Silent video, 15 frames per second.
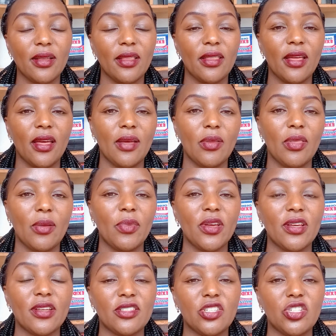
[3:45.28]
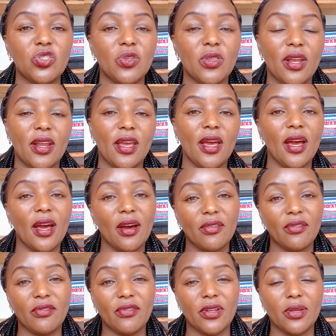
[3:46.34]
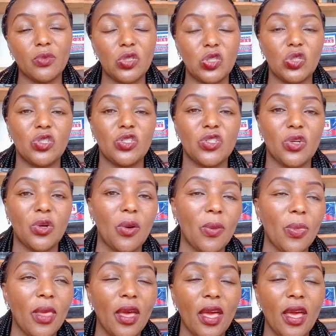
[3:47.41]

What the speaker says: the biggest issue that I have in total,